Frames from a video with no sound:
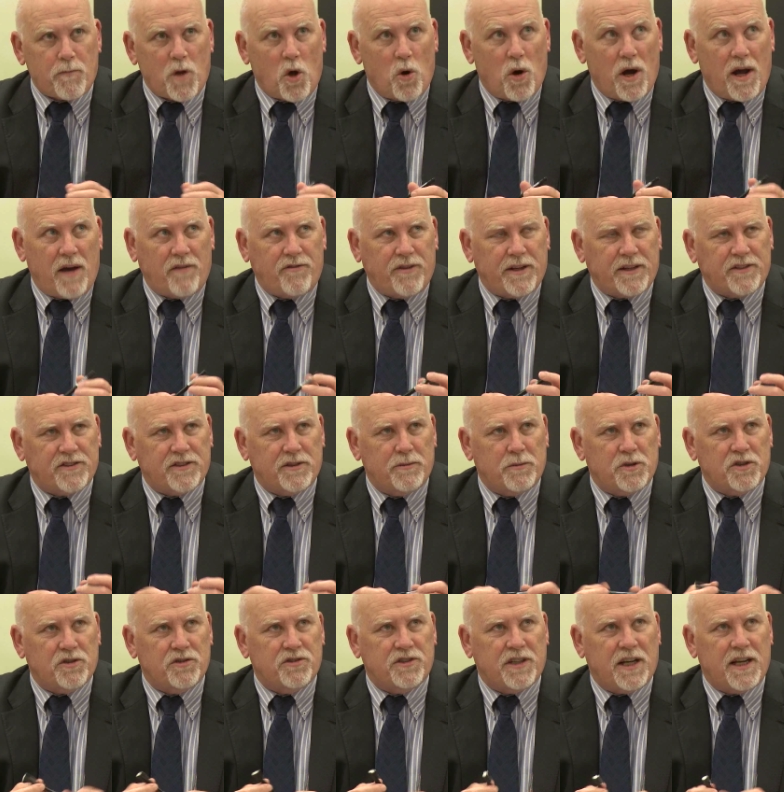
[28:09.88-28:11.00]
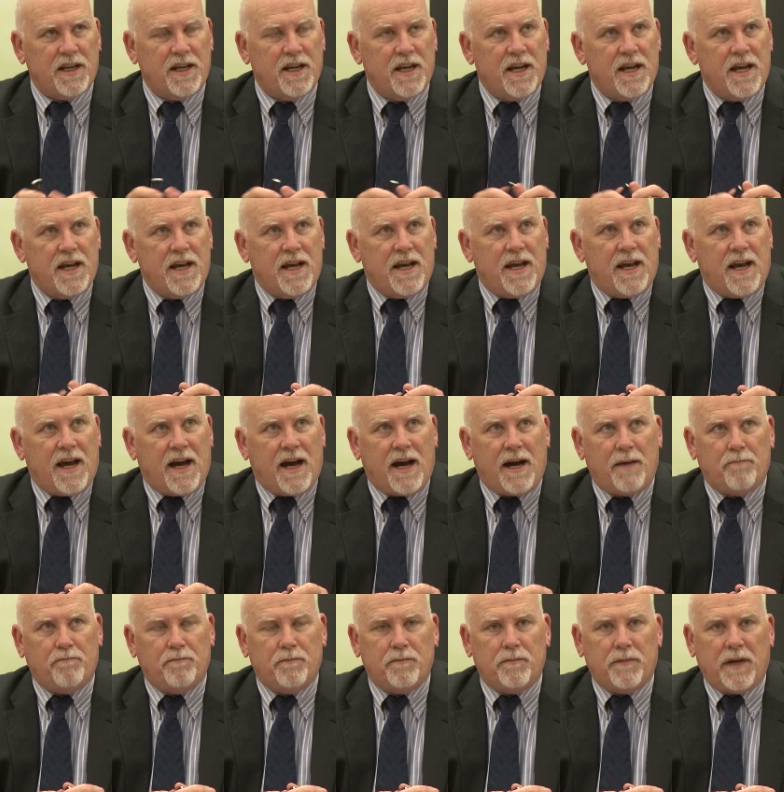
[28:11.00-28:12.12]
I should say.
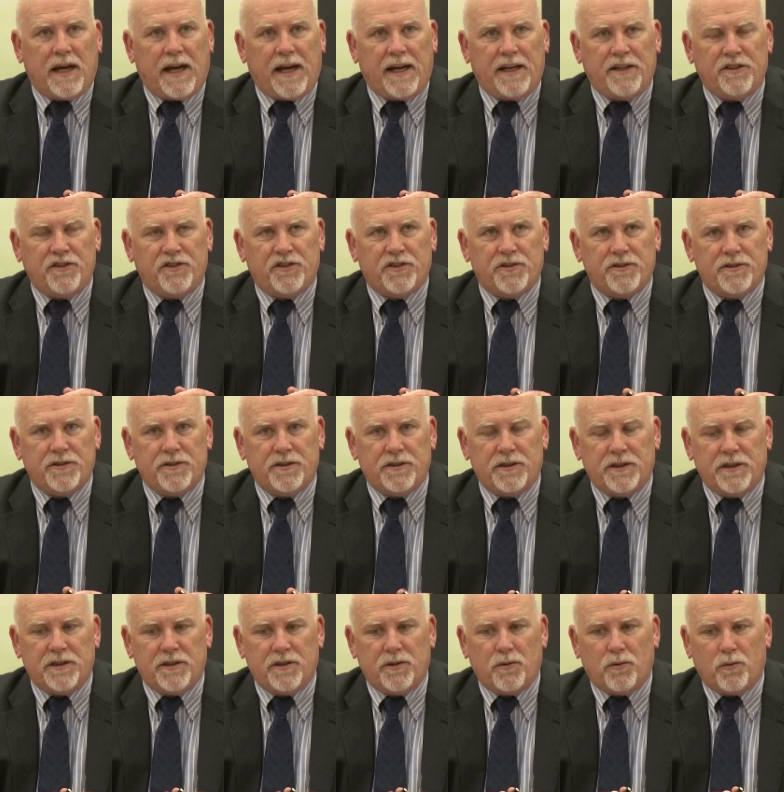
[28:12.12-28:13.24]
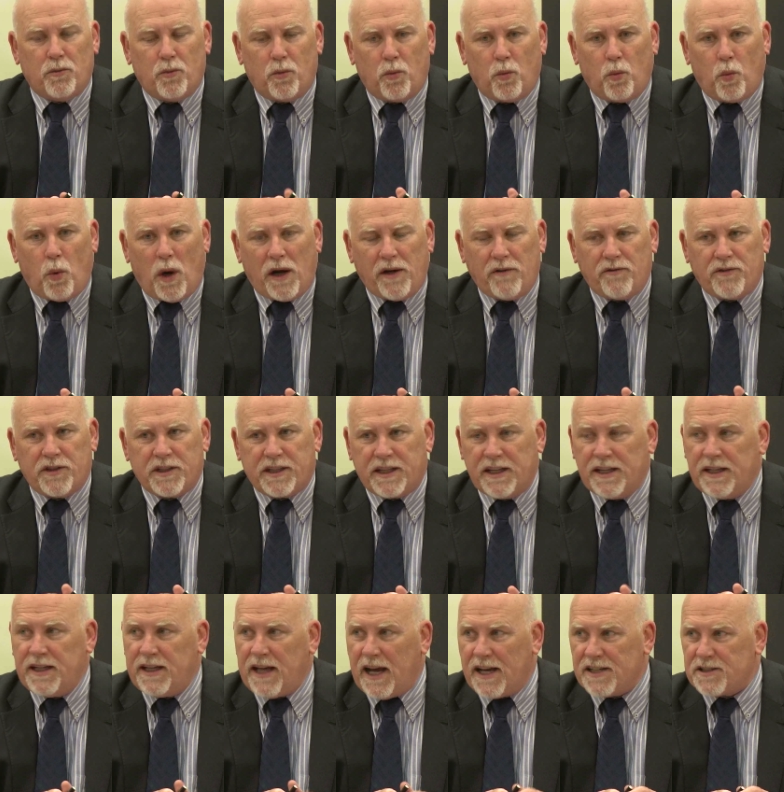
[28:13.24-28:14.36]
And one of the
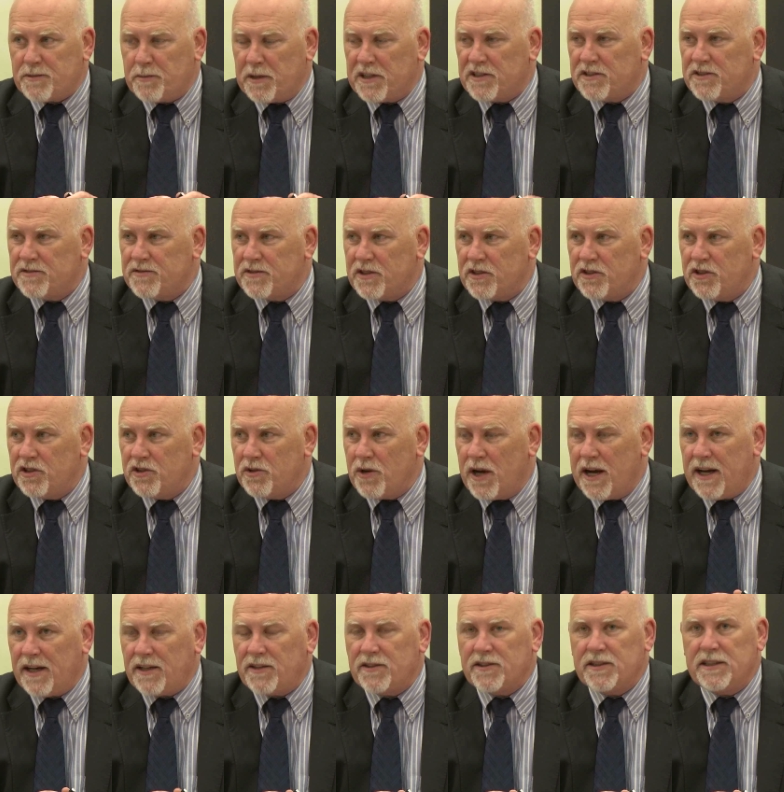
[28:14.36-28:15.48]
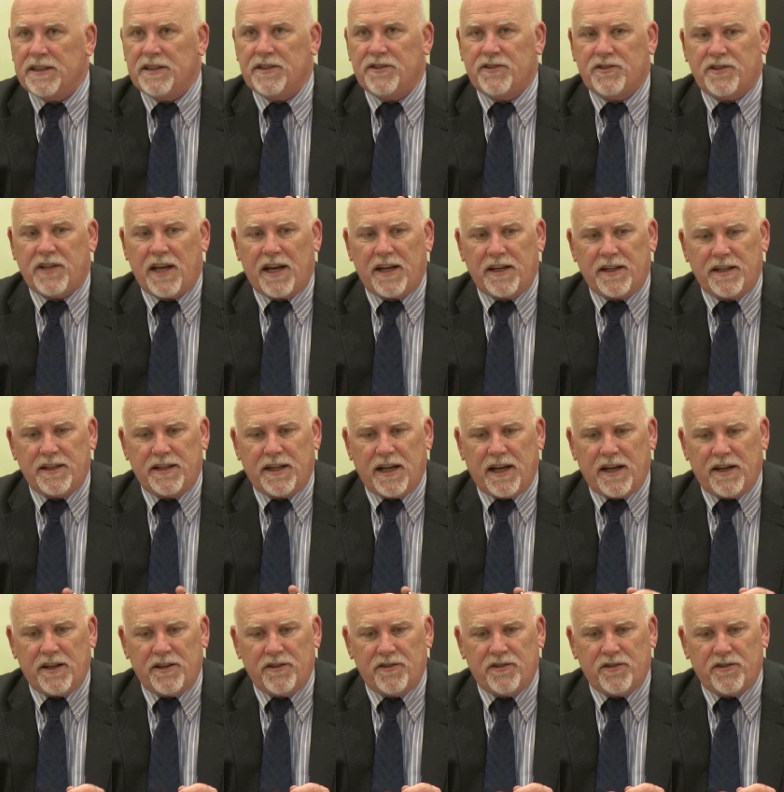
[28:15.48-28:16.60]
key aspects of the new Act is that it
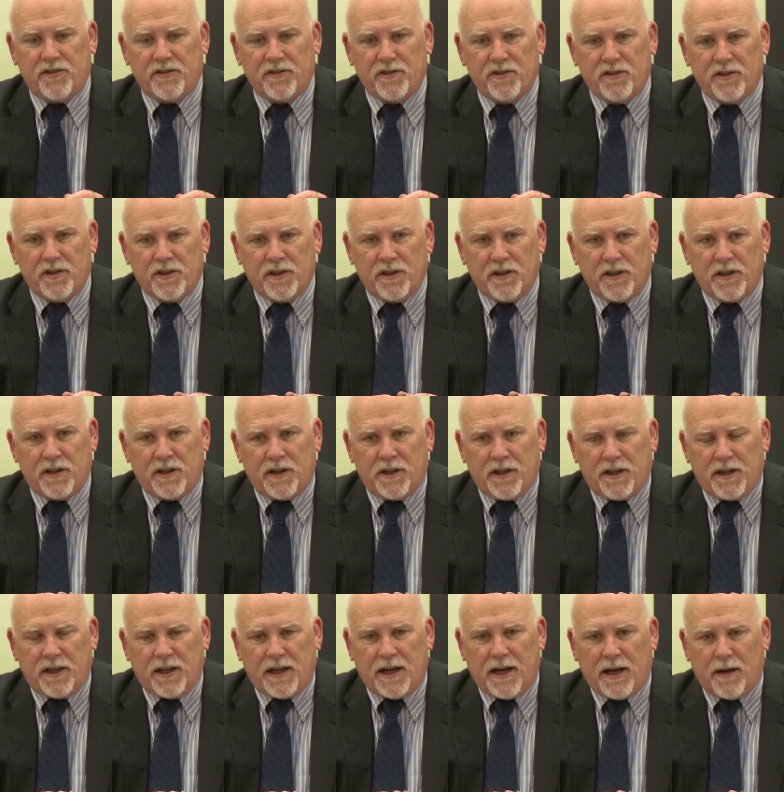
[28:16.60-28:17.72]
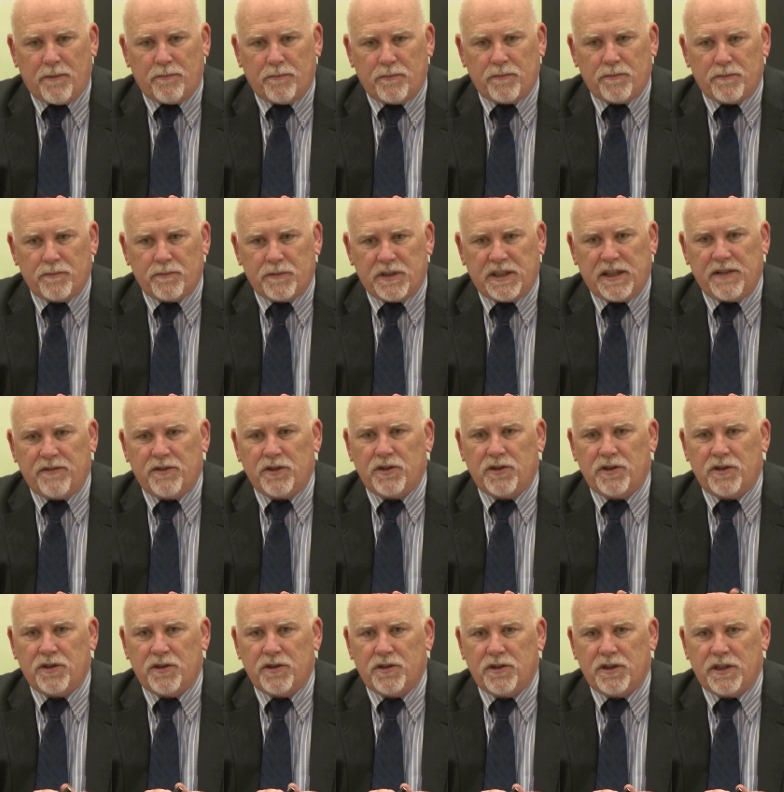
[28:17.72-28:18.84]
has
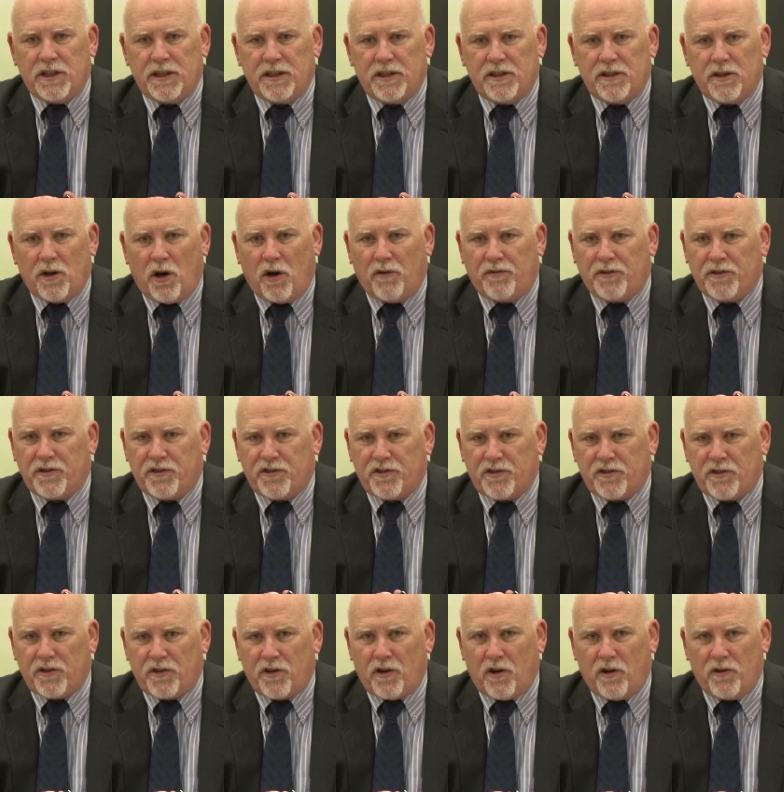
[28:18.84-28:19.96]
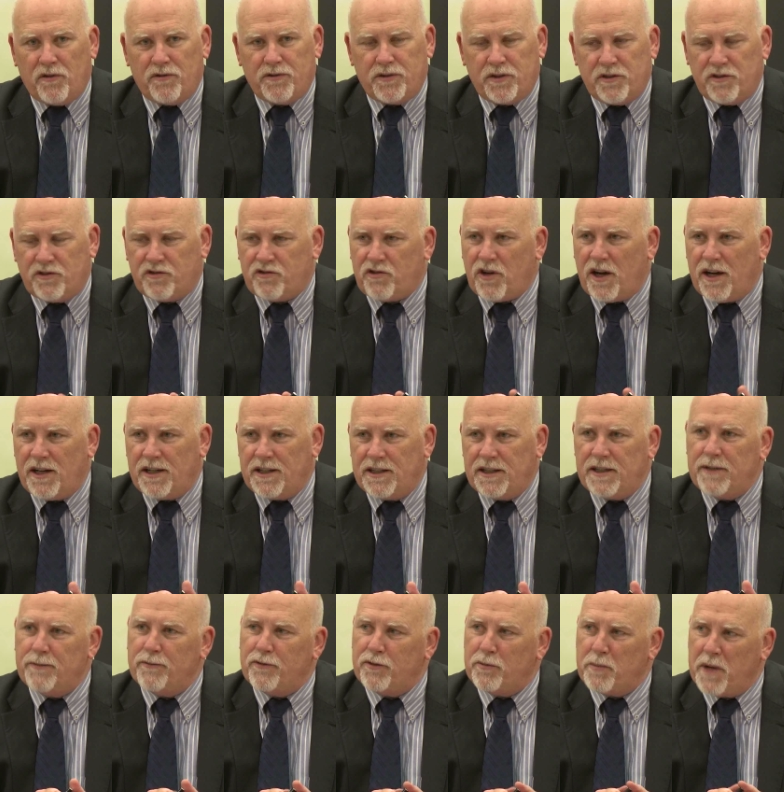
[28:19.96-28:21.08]
given the Office of the Australian
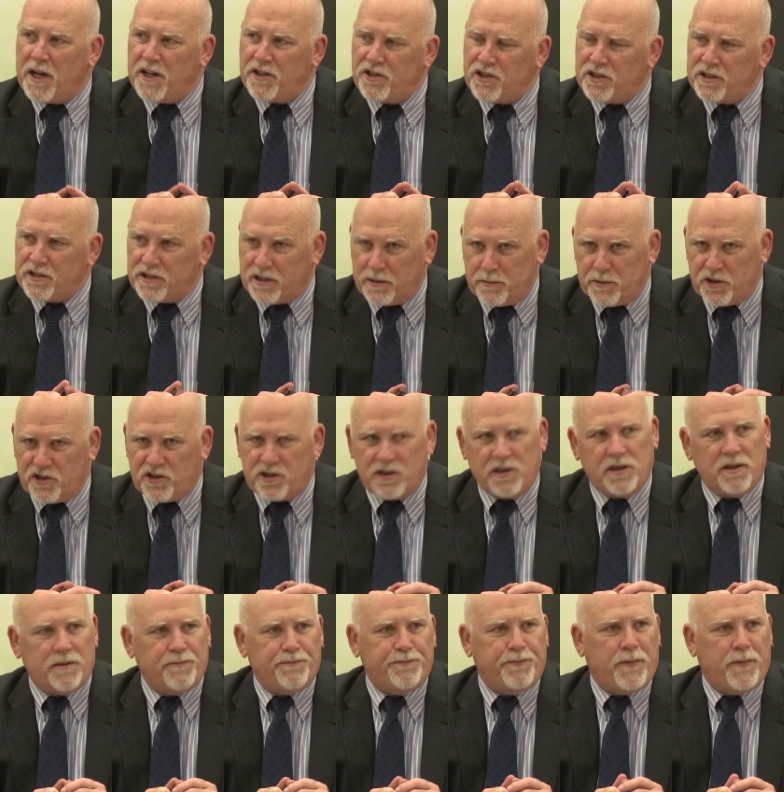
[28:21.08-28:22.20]
Information Commissioner,